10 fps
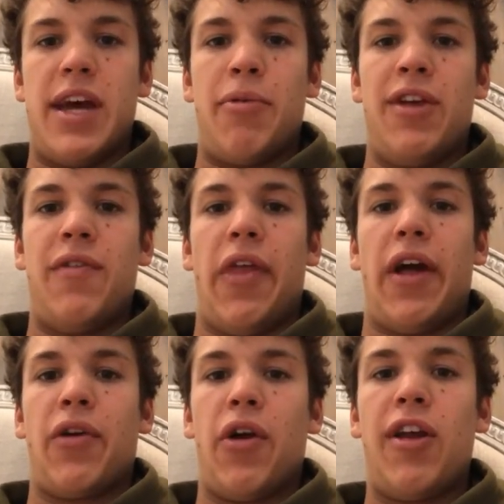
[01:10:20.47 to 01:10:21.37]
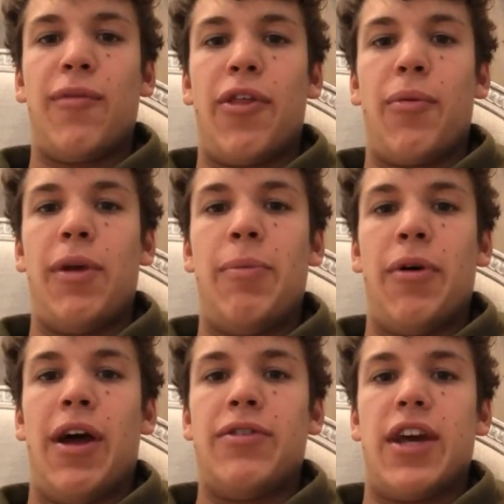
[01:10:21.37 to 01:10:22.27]
I believe in, like, learning from other people,
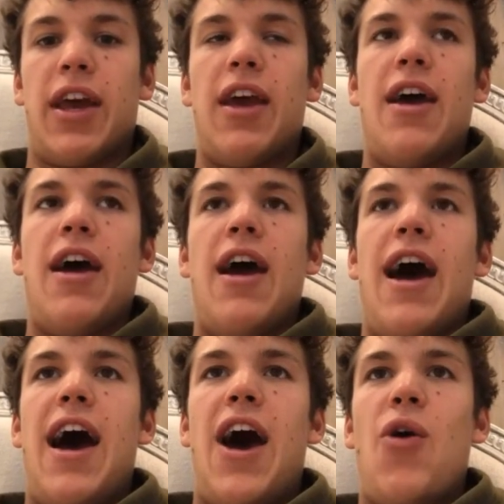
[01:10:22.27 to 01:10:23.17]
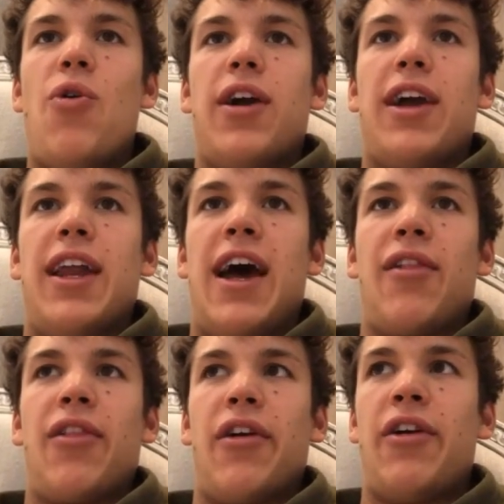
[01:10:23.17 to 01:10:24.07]
and I was like, how can I
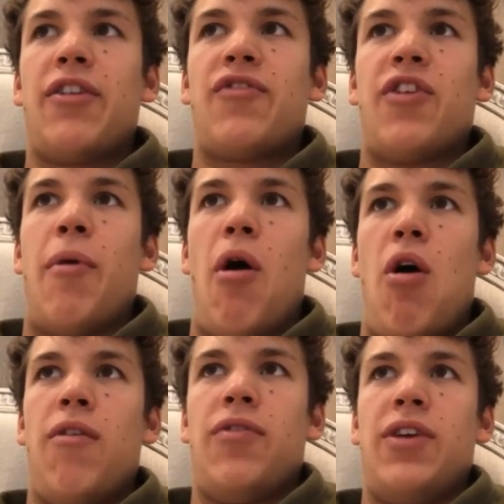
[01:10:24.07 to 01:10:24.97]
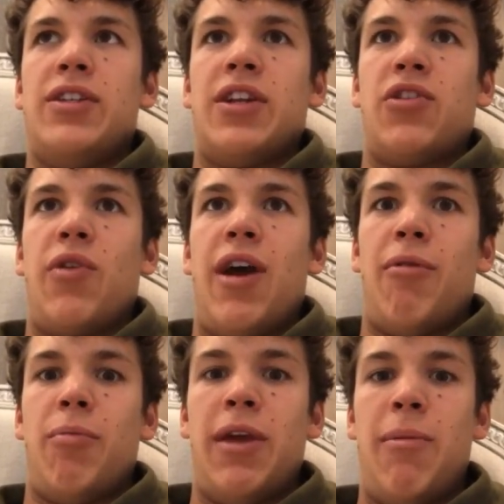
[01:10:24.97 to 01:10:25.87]
learn from all of these
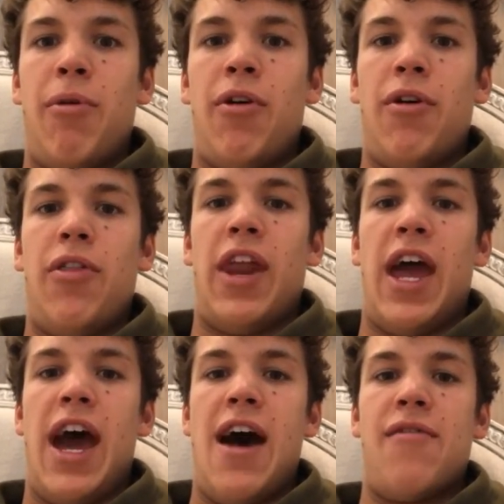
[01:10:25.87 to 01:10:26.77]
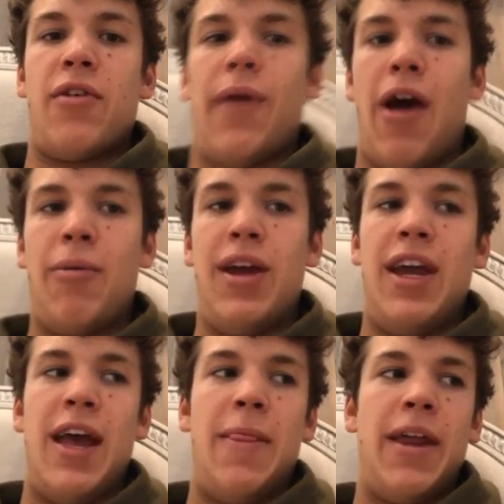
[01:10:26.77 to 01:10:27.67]
incredible people that I have around
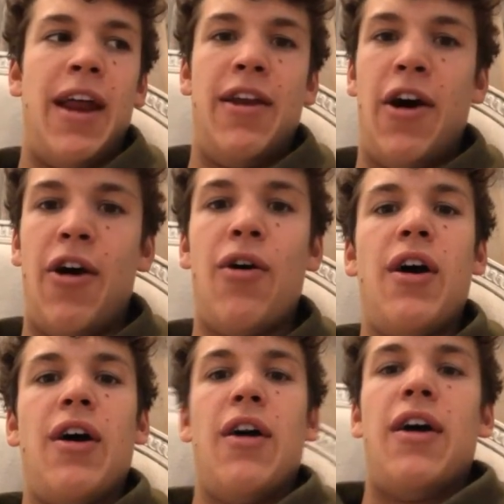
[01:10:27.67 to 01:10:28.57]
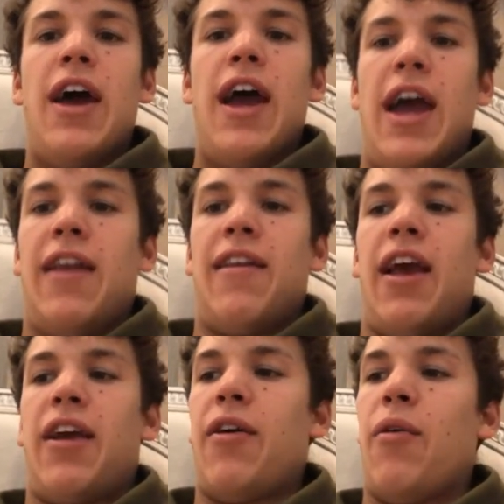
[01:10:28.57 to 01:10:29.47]
me and that I know, and,
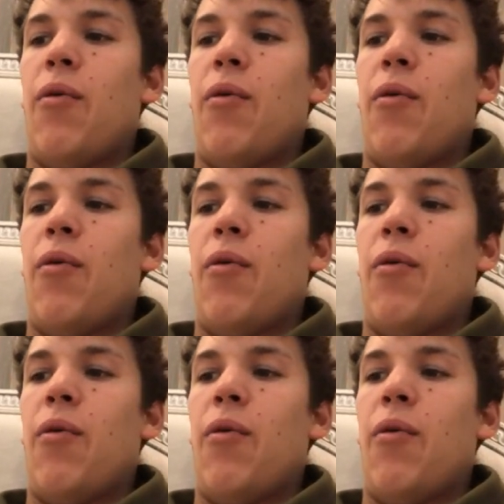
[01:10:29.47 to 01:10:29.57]
like,